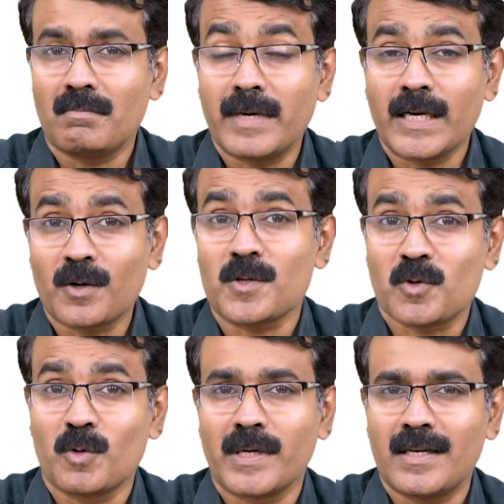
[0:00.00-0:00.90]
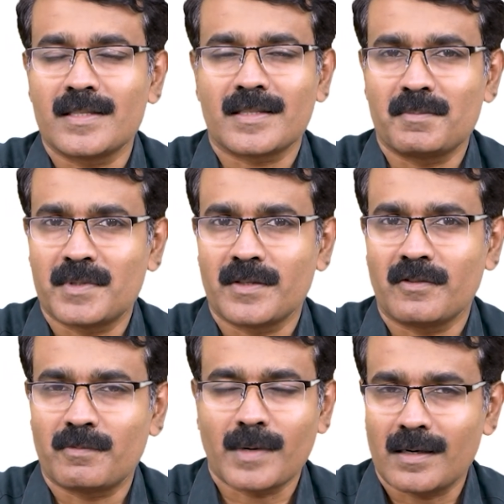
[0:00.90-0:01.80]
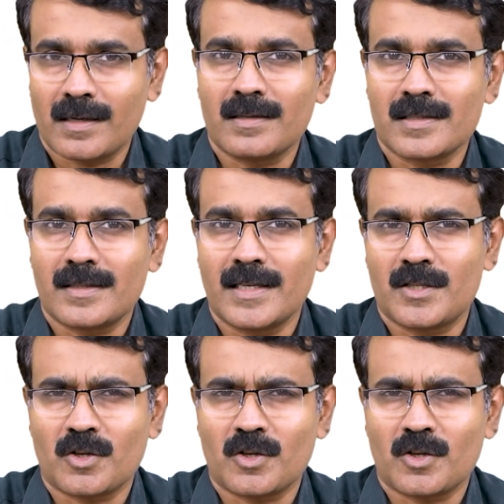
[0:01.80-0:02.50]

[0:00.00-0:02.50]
microscopic description of practical slides,